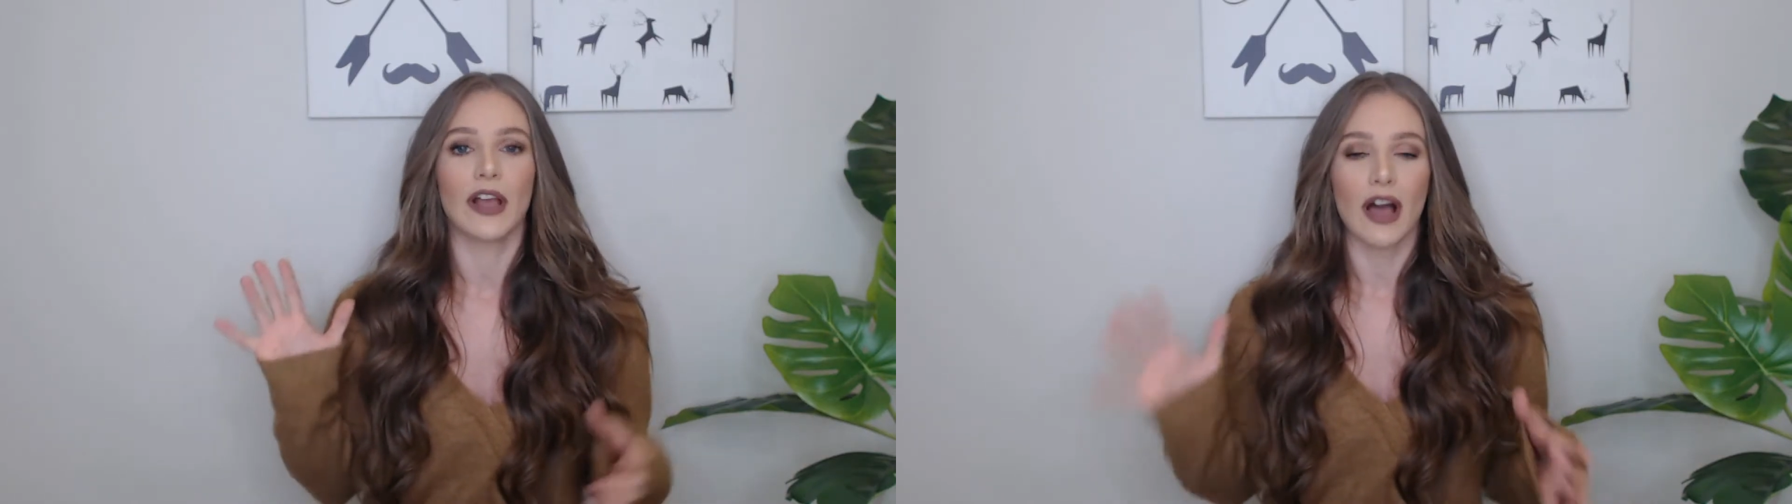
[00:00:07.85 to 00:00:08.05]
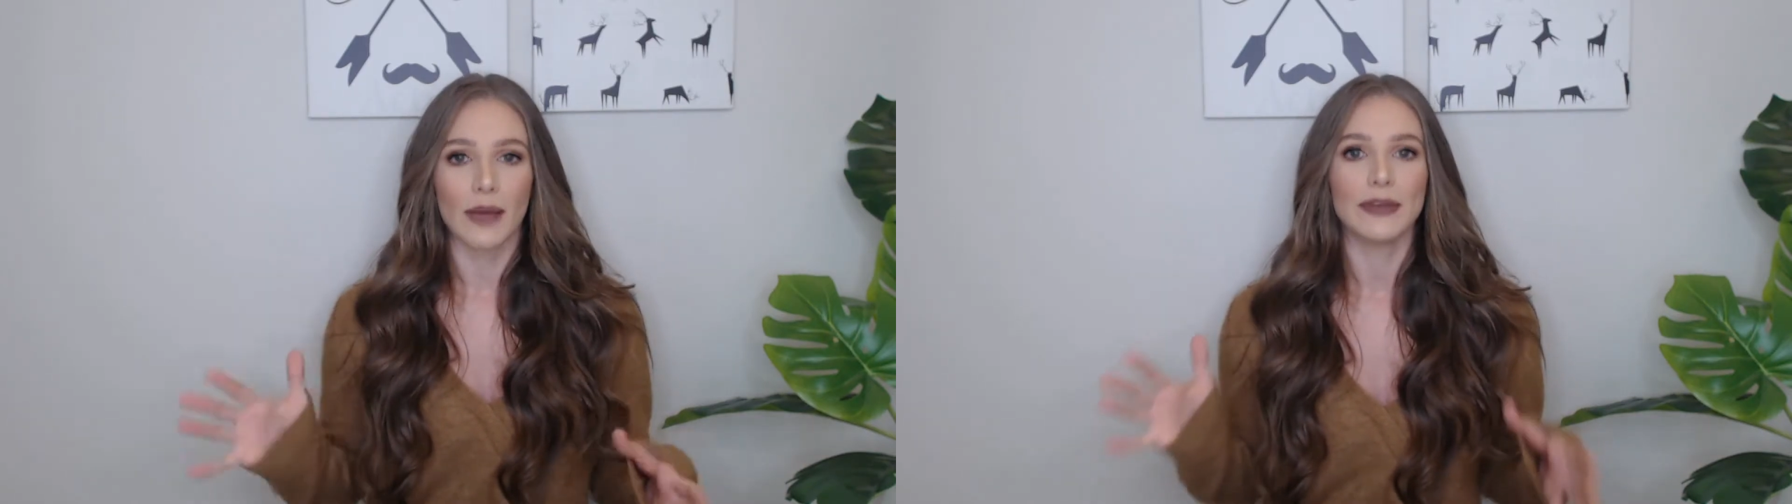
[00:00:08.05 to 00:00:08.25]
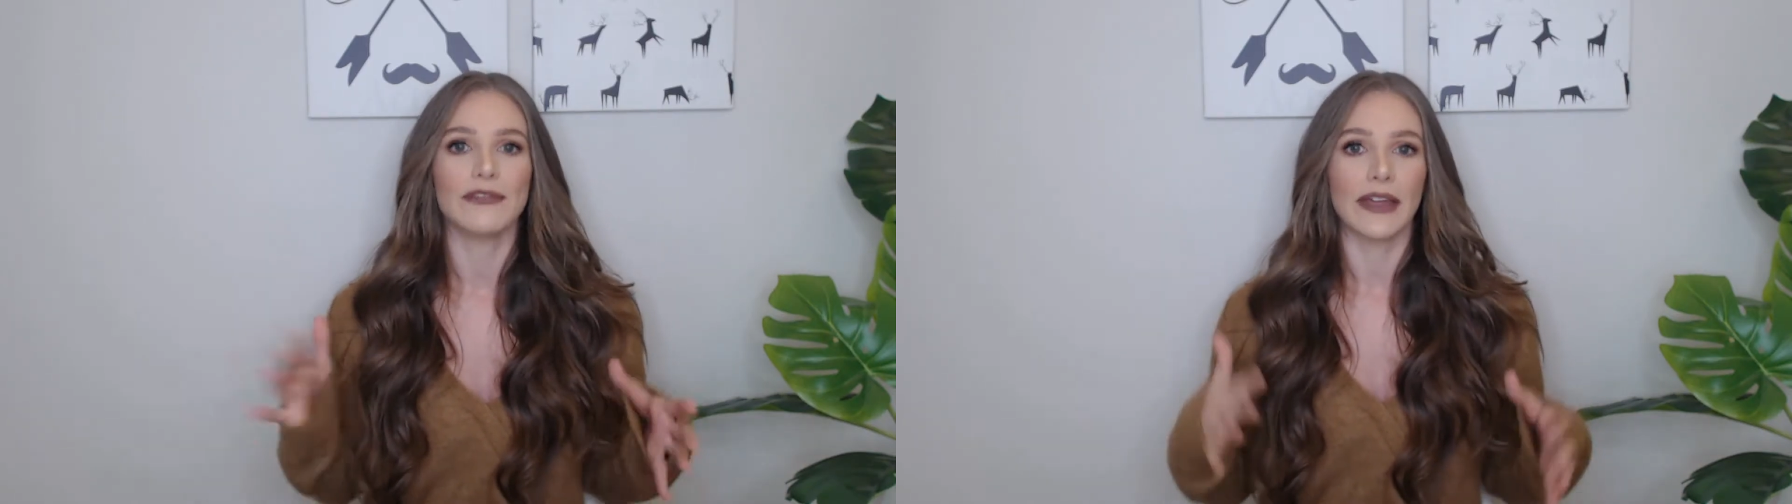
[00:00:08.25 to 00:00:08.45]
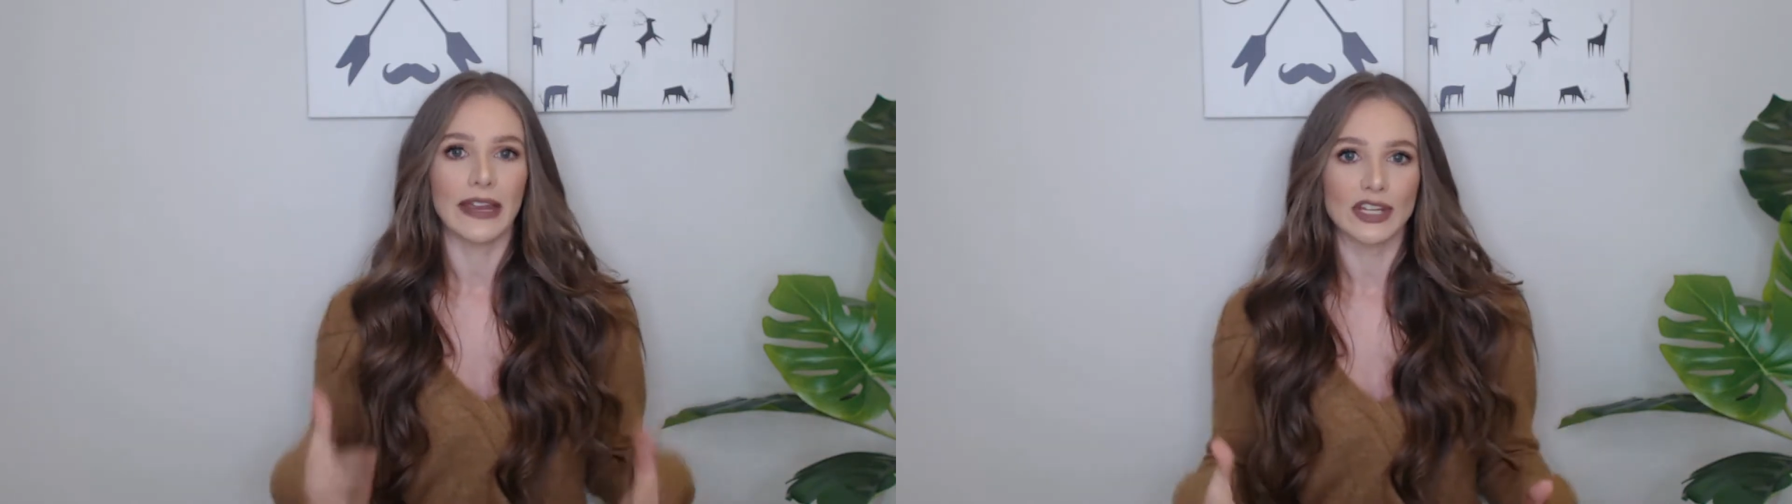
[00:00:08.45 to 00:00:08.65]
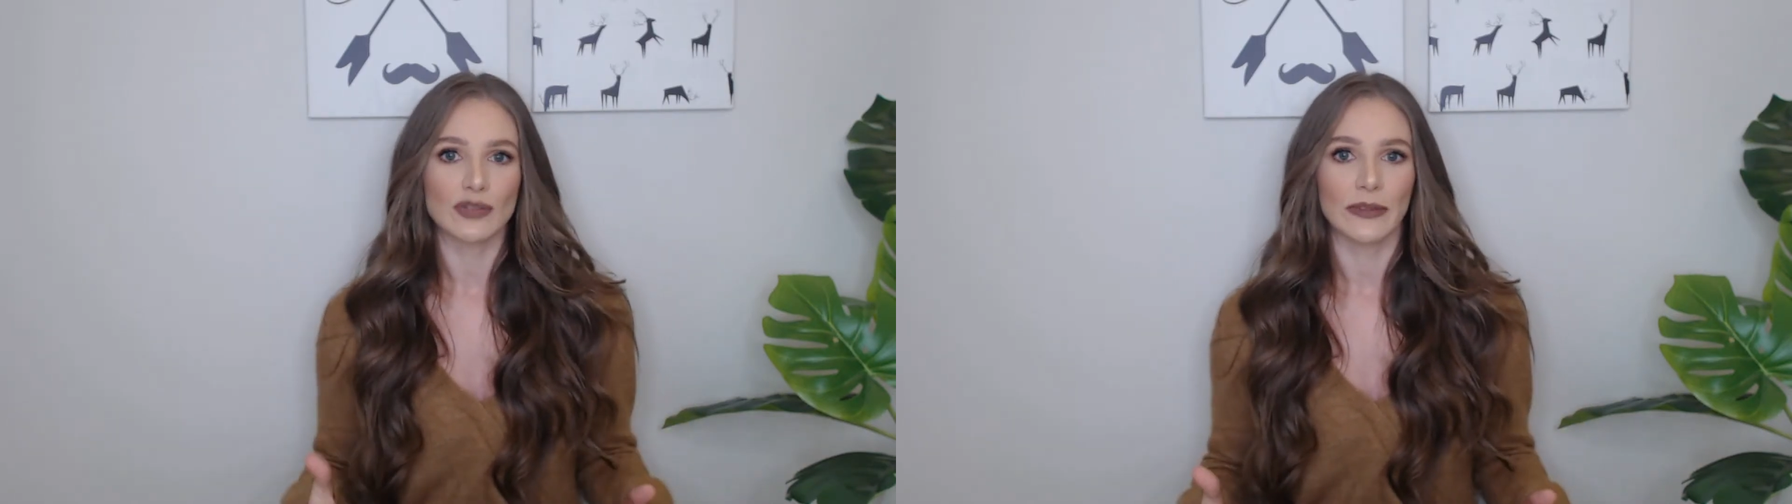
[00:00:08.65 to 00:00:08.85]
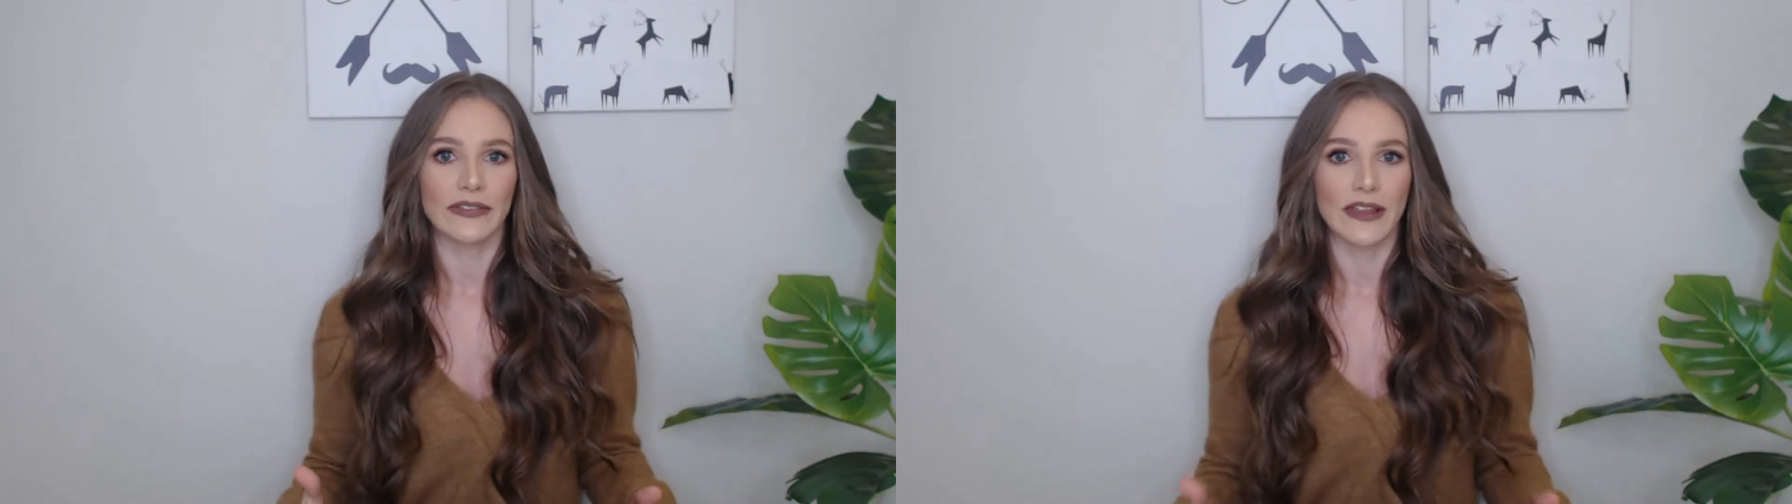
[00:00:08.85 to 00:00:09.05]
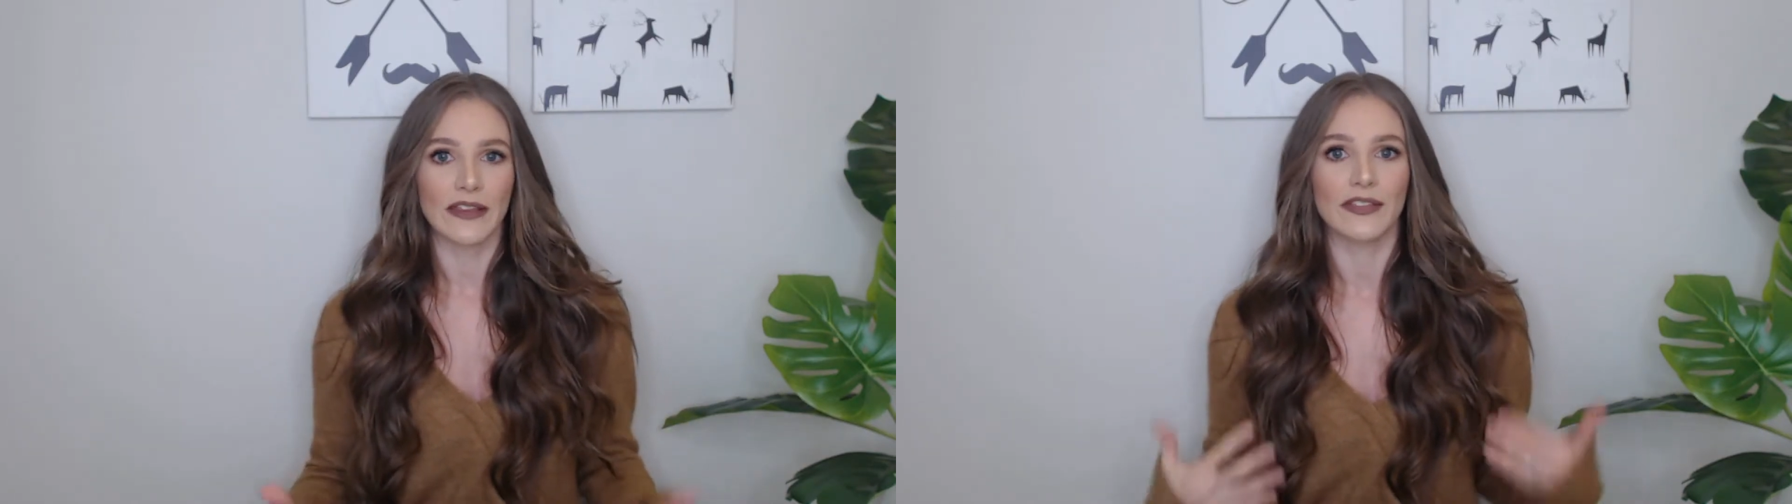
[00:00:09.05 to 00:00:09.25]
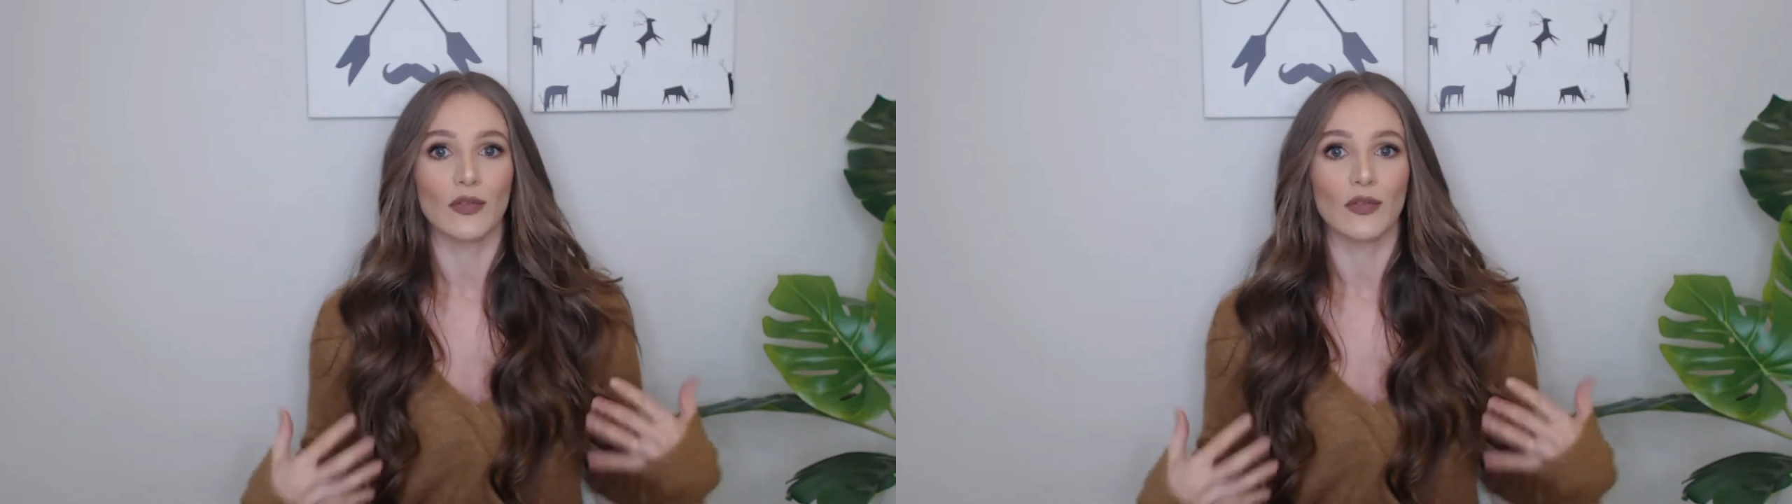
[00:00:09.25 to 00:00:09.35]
common financial mistakes